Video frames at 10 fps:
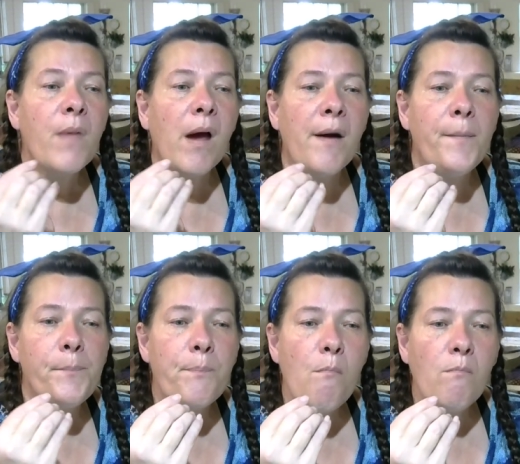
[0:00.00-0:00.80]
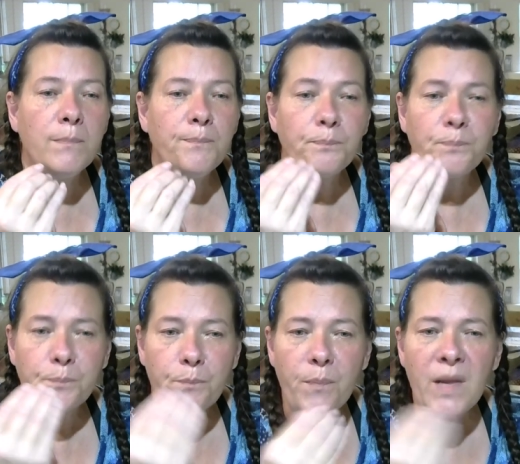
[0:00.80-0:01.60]
Um,
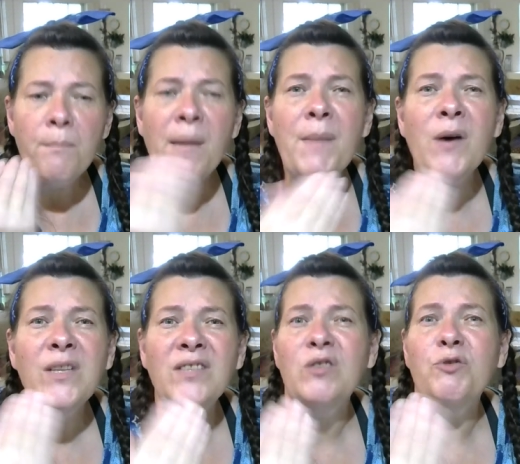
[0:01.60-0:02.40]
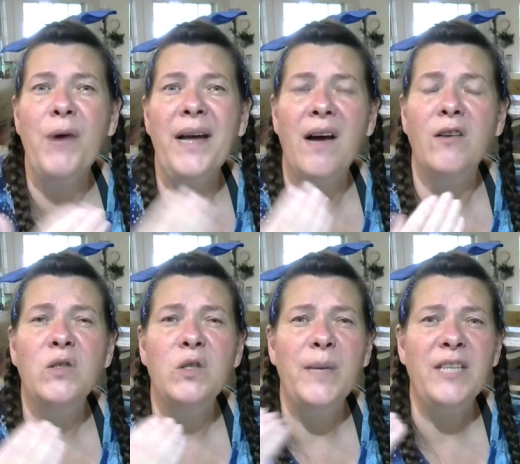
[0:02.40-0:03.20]
my mouth isn't dried out
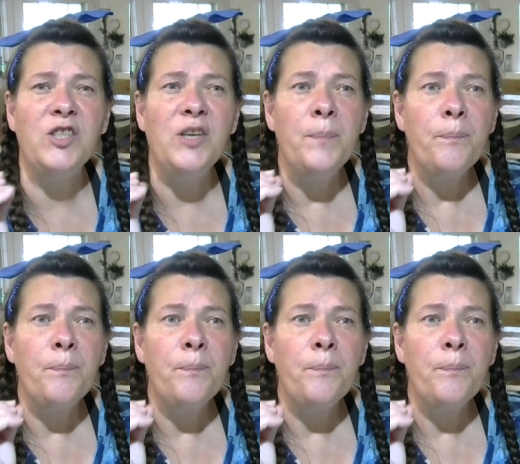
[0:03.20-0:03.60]
so much